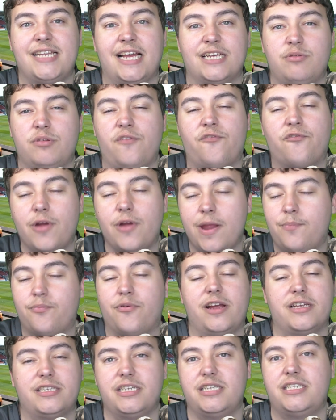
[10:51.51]
That's what the free
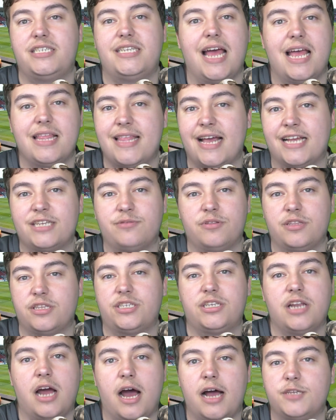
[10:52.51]
press has said. That's what the
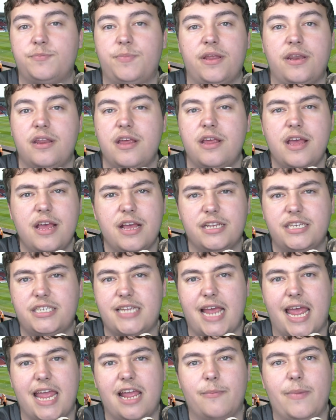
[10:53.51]
Star's been
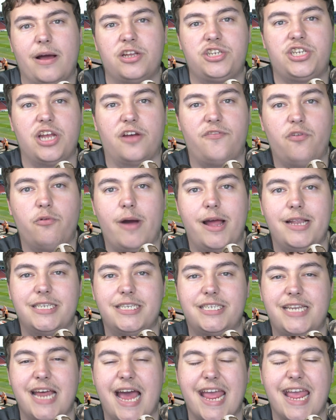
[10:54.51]
saying about Sheffield
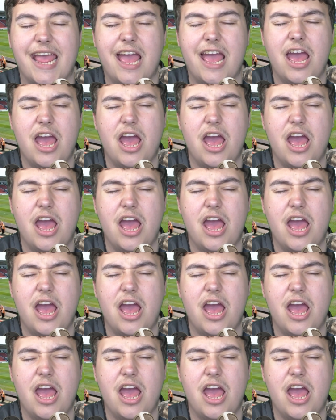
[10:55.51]
Wednesday.